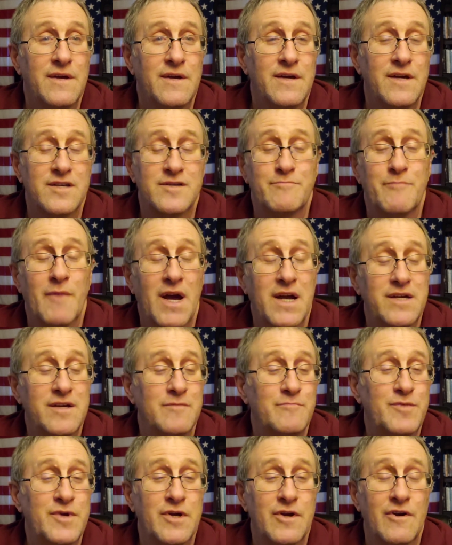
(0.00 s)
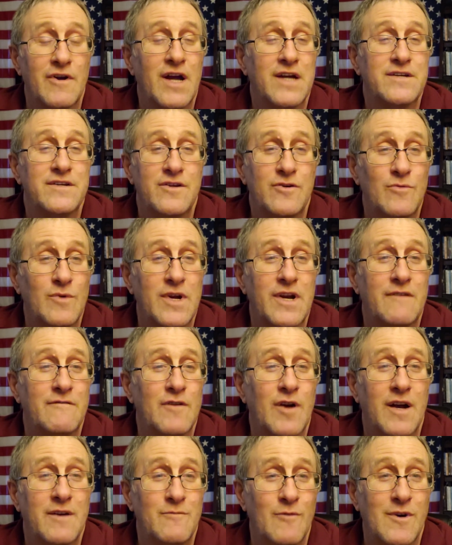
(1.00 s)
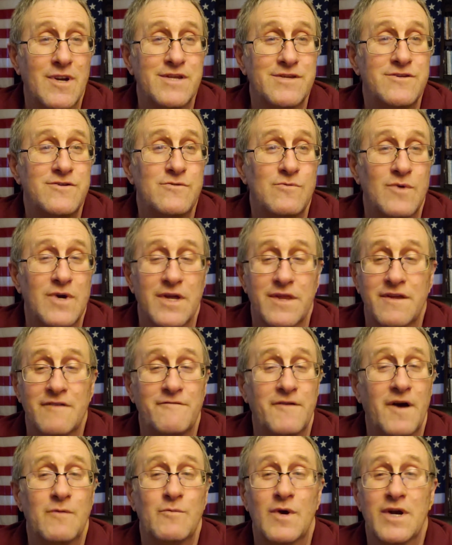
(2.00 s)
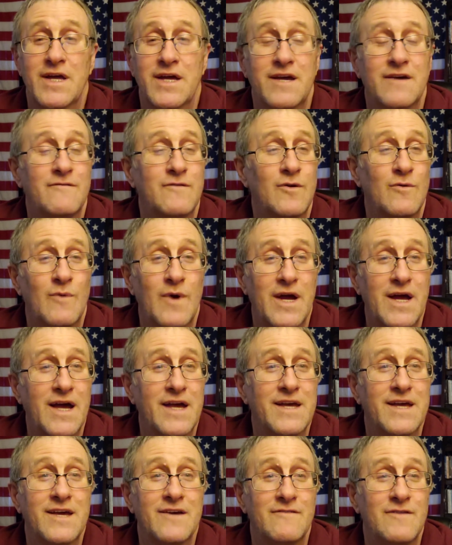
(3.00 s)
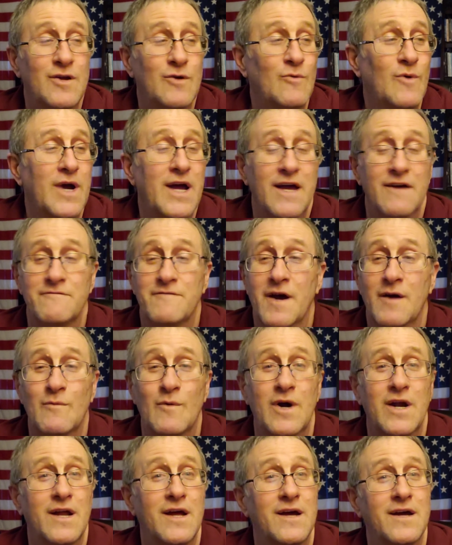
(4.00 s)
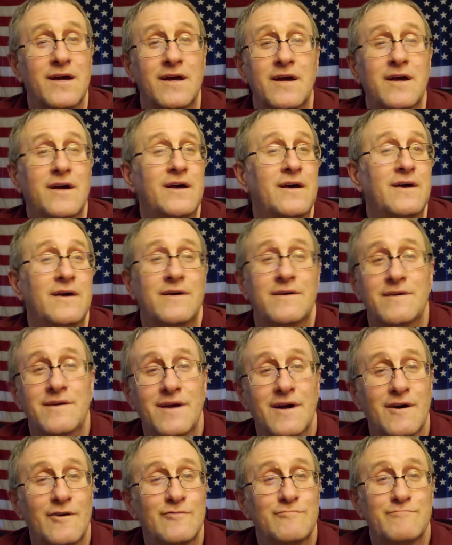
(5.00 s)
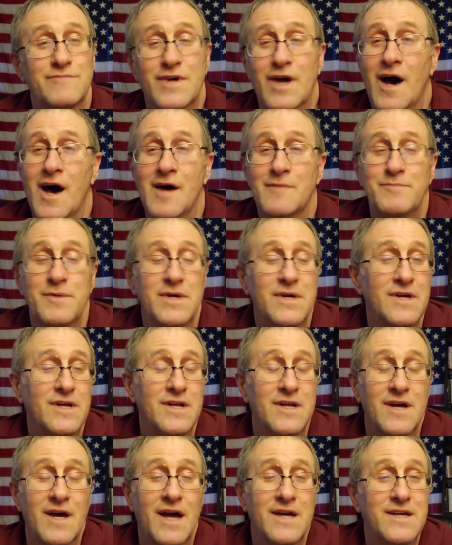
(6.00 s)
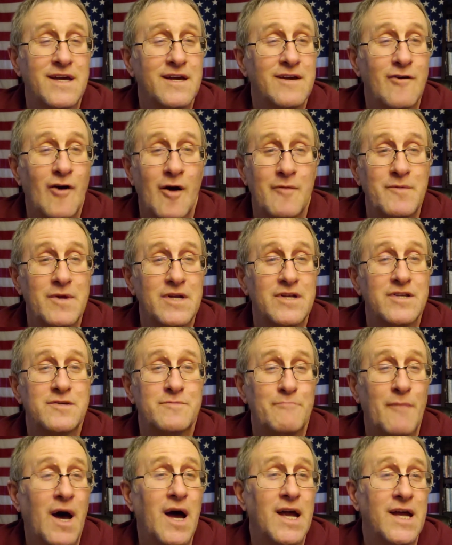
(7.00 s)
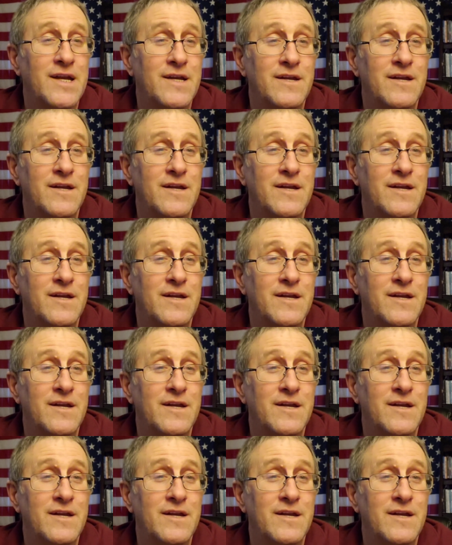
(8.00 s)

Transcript: It's my computer. I can do whatever I want to with. If I want to give it away, I can give it away. If I want to, copy it, I can copy it. It's mine.